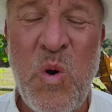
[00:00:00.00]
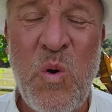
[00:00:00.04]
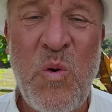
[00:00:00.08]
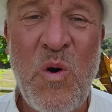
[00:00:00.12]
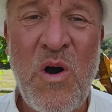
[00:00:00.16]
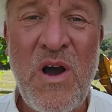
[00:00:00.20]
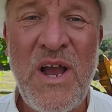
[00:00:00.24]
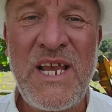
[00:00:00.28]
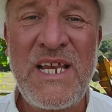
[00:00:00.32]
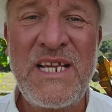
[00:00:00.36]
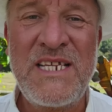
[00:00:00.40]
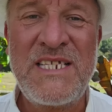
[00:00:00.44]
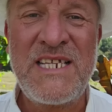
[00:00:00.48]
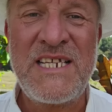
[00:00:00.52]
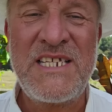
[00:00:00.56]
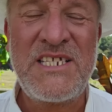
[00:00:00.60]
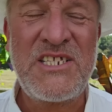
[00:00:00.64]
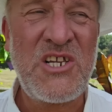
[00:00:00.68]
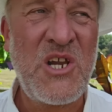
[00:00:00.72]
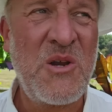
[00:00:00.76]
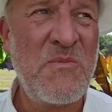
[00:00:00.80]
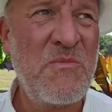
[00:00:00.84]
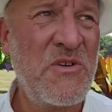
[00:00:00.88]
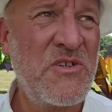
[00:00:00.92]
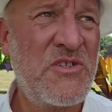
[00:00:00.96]
Why is there
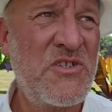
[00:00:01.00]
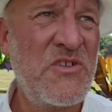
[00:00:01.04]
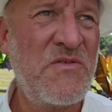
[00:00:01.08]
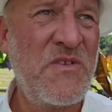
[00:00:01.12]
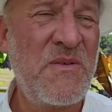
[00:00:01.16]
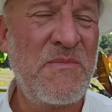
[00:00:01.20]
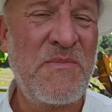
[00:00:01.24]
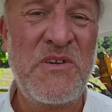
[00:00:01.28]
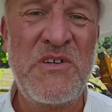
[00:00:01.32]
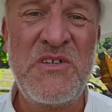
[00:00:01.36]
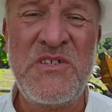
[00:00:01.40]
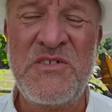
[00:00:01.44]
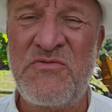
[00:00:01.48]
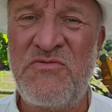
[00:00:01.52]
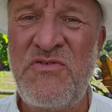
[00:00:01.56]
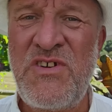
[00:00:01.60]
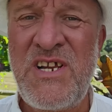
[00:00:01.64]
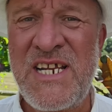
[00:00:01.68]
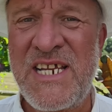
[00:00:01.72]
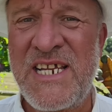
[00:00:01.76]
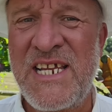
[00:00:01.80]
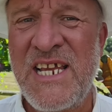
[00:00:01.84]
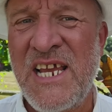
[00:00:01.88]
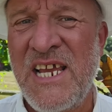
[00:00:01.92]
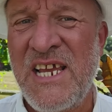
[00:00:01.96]
so much of it? Because
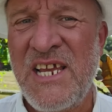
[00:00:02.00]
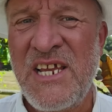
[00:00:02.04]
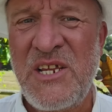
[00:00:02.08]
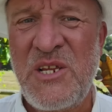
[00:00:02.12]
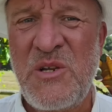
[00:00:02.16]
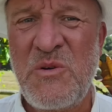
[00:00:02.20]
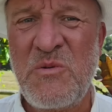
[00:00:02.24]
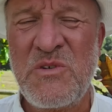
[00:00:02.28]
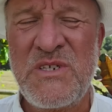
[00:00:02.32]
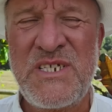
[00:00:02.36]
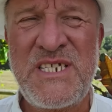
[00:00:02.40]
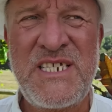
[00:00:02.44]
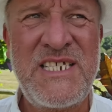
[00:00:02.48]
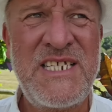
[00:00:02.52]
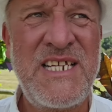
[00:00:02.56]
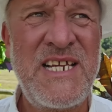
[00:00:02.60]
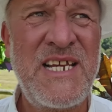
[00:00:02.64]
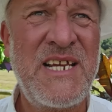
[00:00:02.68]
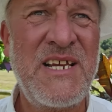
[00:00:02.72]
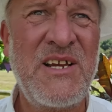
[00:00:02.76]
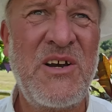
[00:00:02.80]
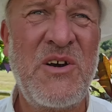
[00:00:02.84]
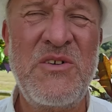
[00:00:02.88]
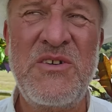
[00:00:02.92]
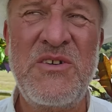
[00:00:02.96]
really, you will see it